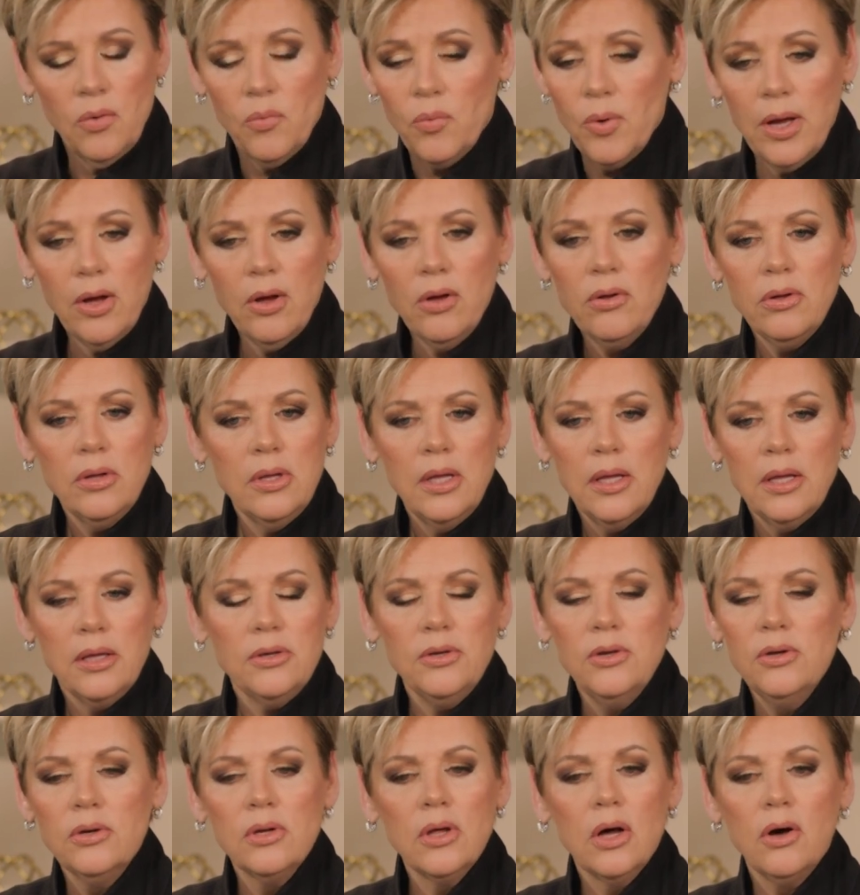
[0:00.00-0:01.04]
Well,
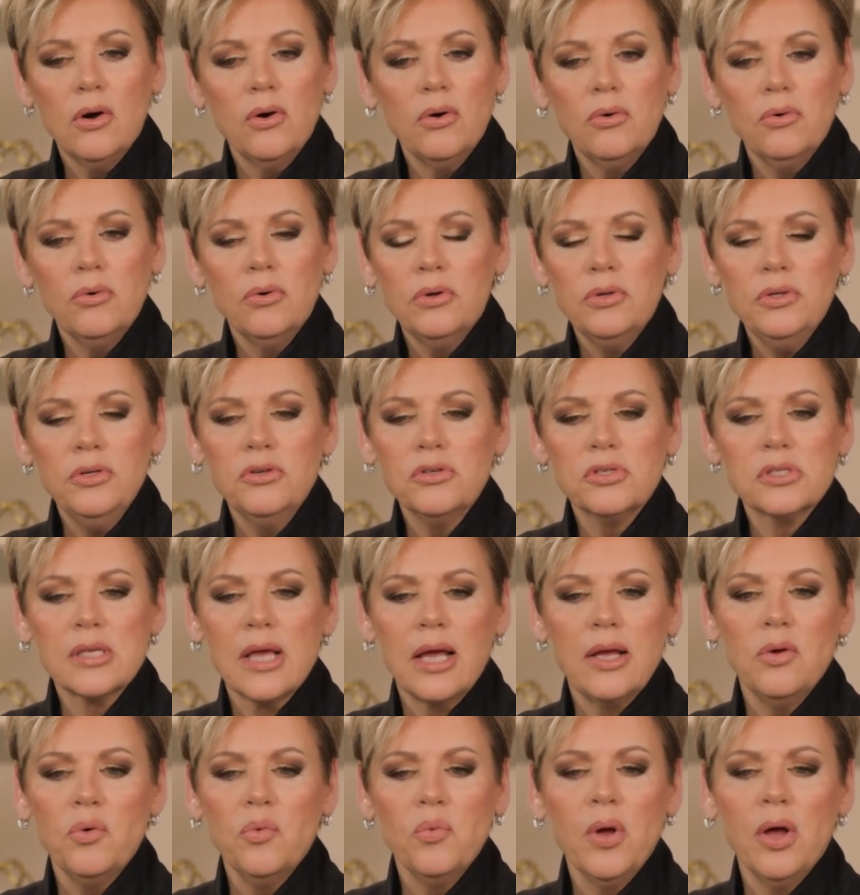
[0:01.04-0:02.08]
you know, you
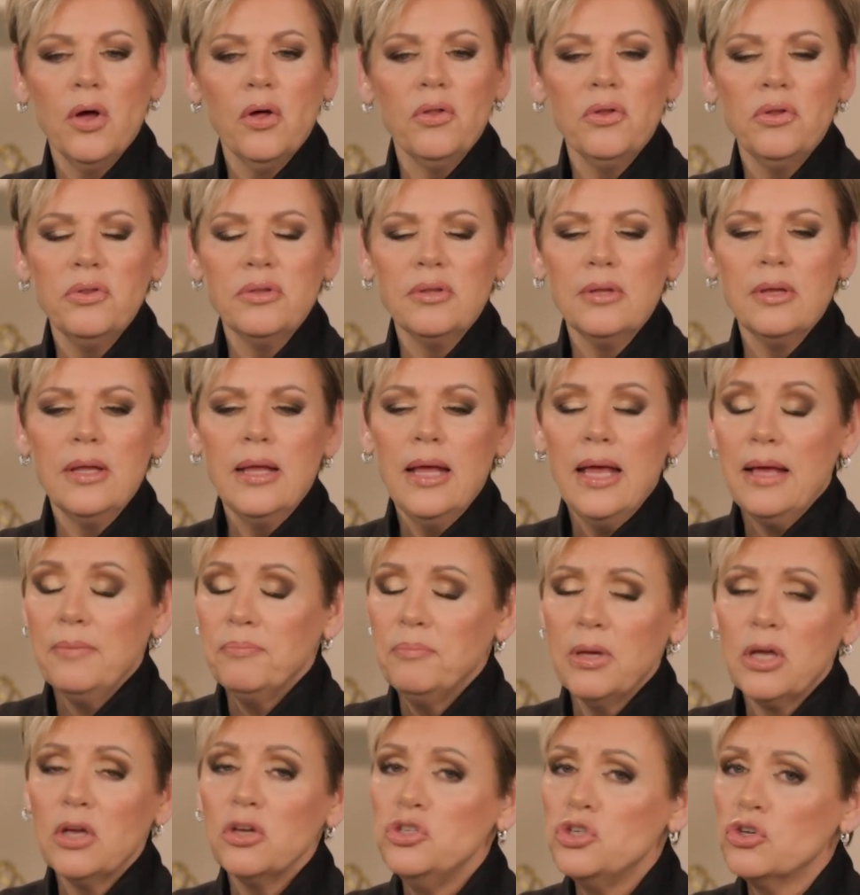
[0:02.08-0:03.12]
say, well,
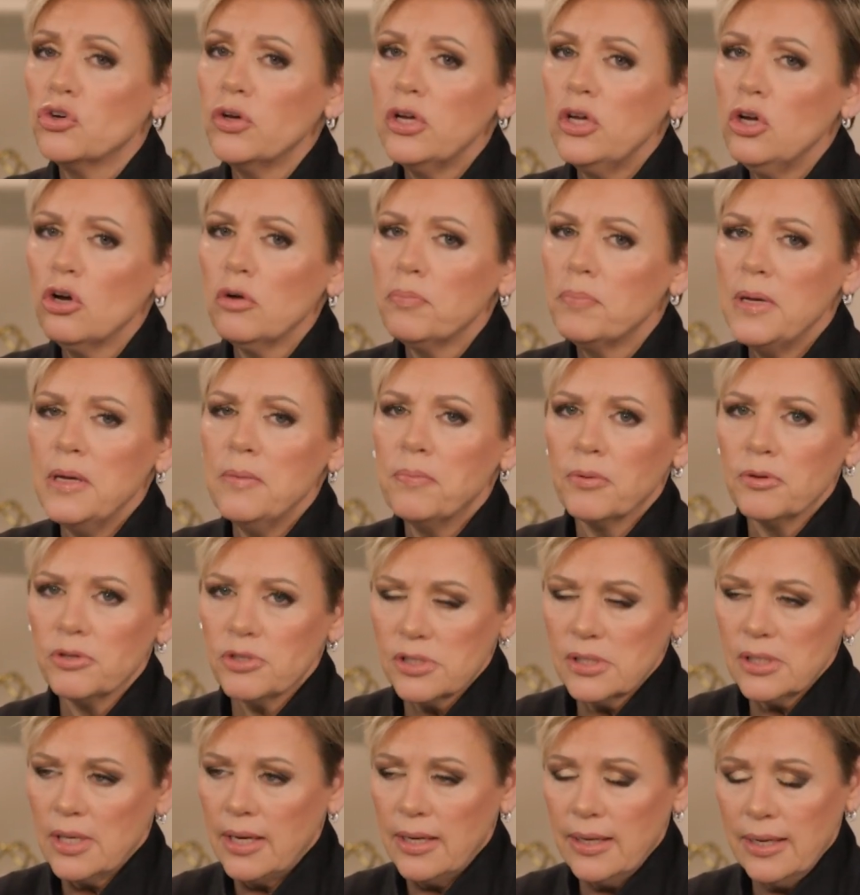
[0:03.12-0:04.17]
because you'll hear people
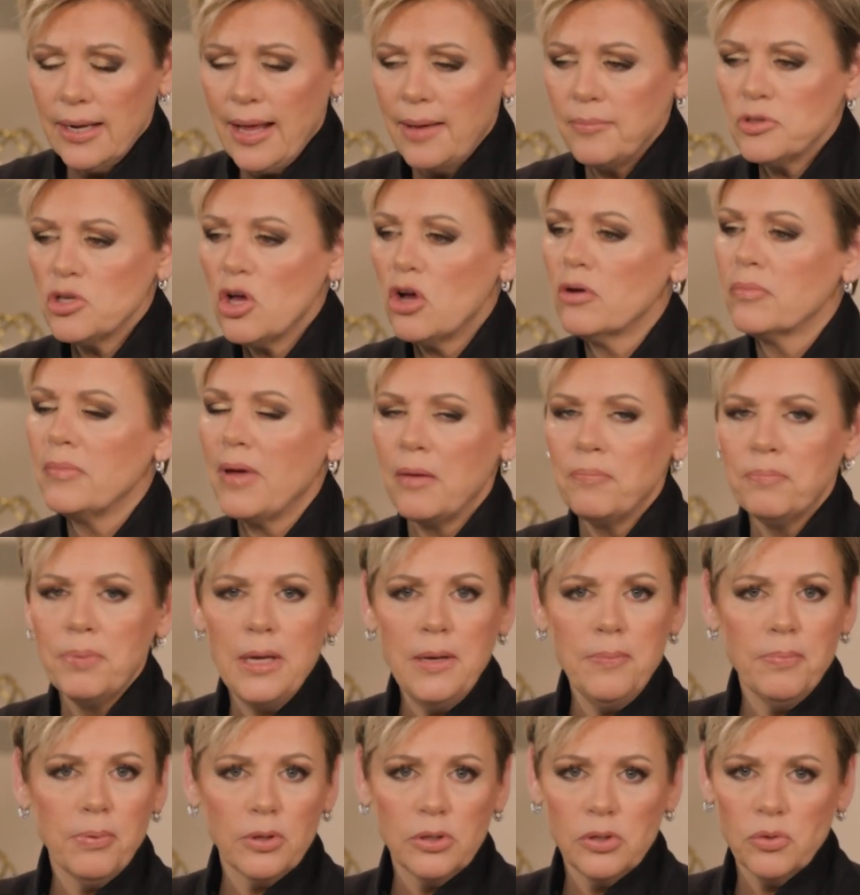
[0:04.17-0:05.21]
say, and I'm talking about
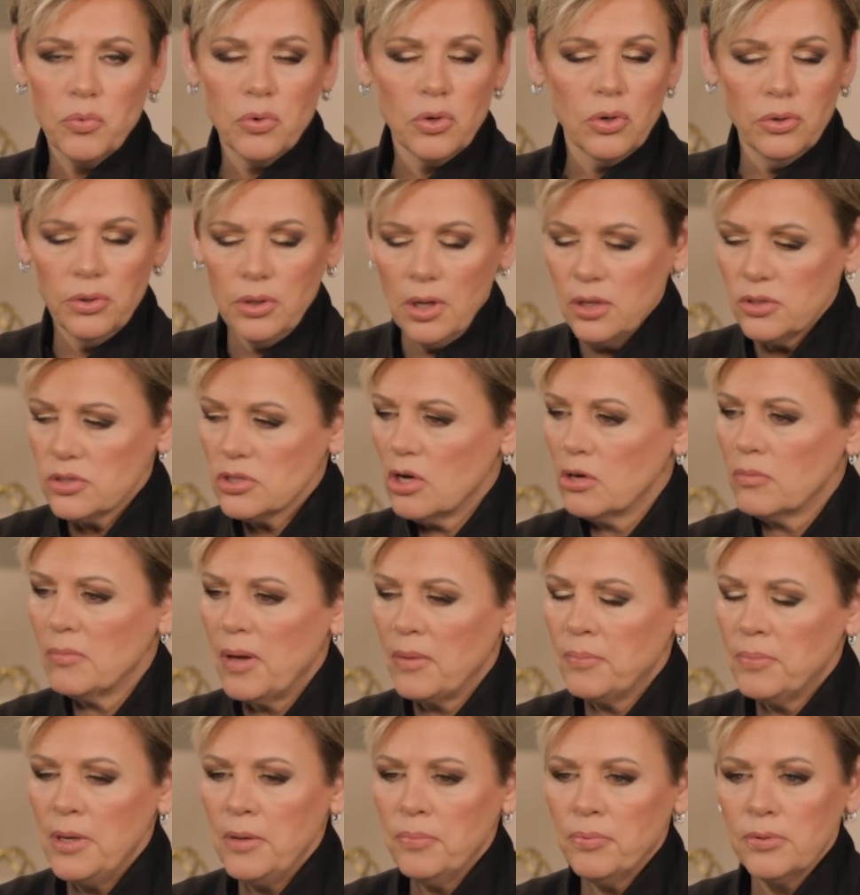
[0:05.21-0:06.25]
people in the world, not talking
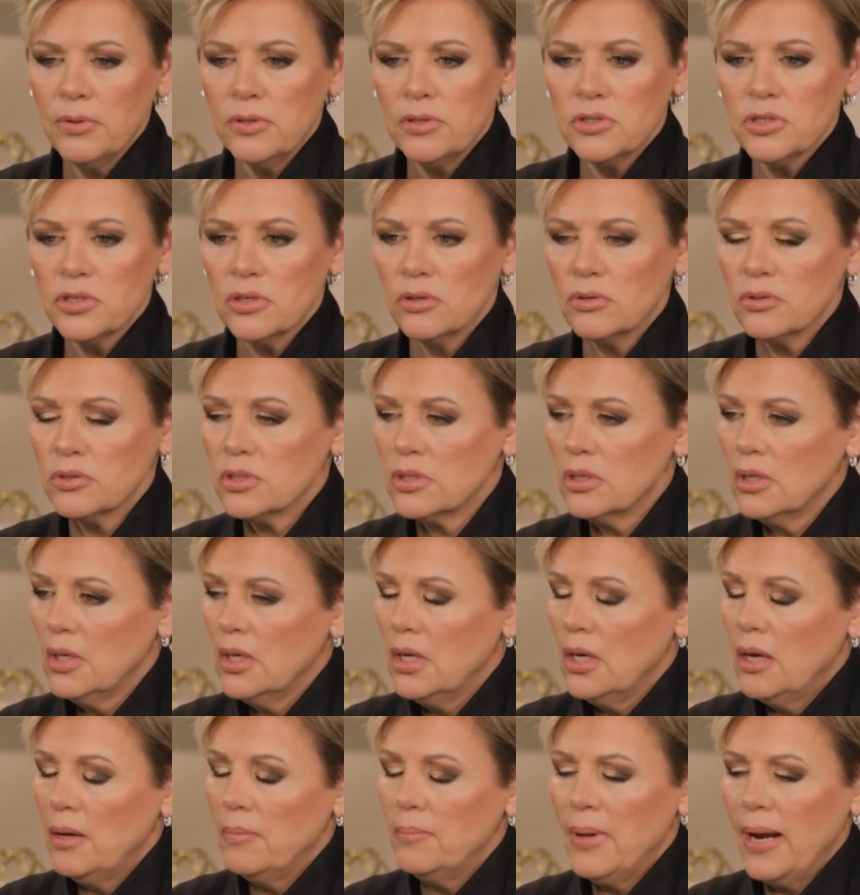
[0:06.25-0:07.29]
about people in the church,
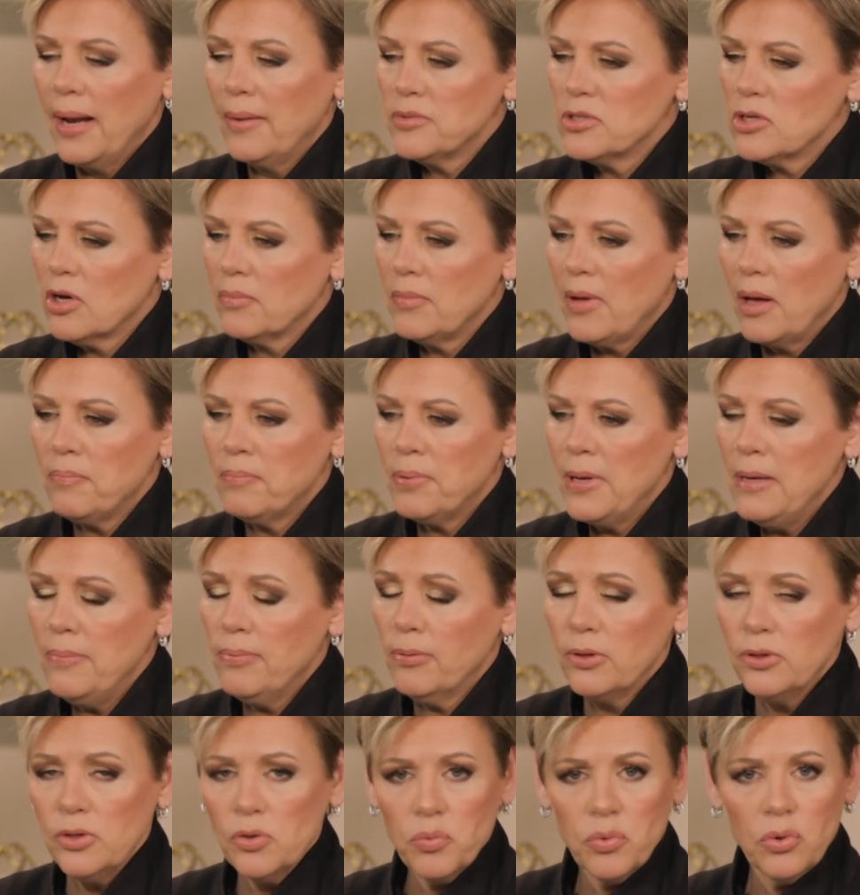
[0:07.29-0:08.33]
but I'm talking about
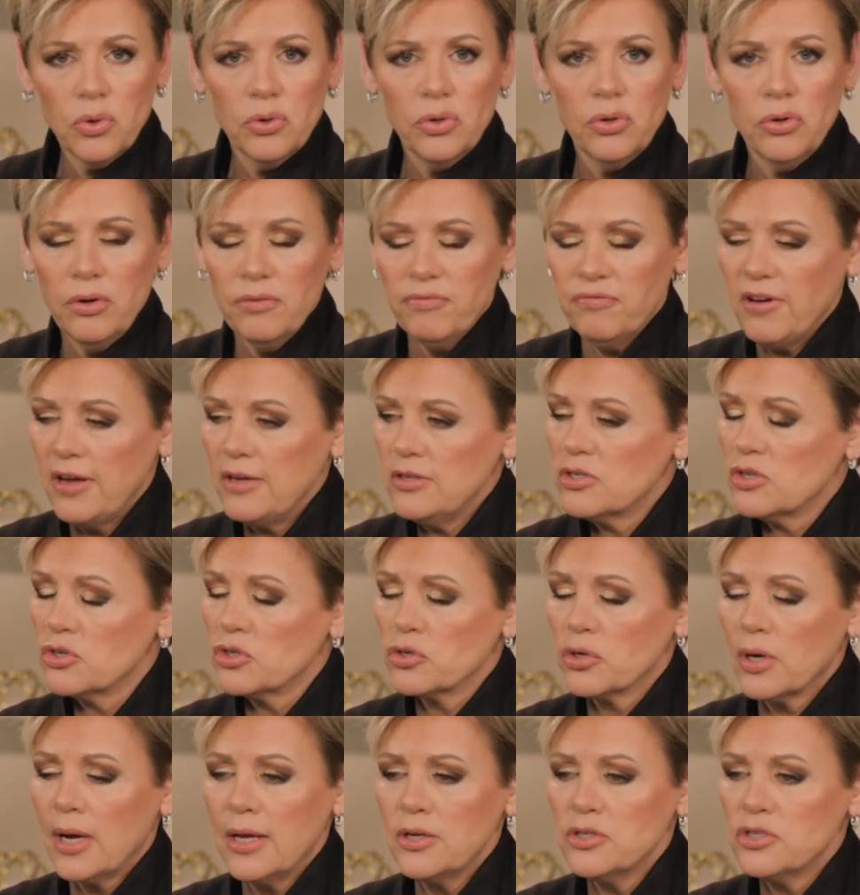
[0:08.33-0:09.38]
people in the world who have faced a
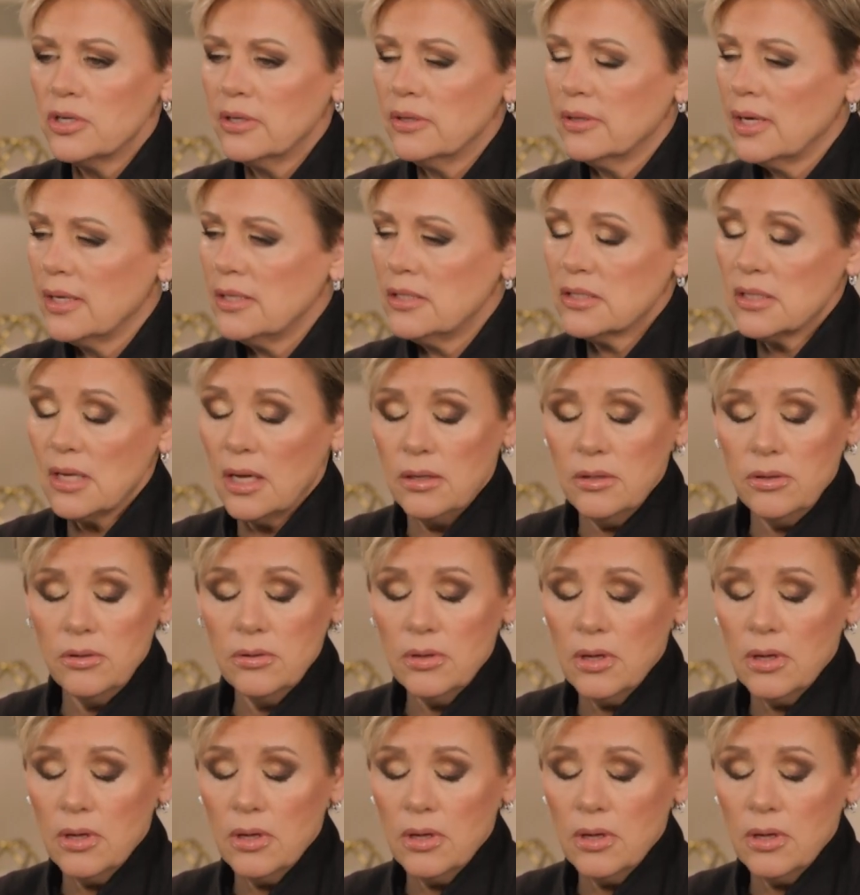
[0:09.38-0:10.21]
tragedy and they say, you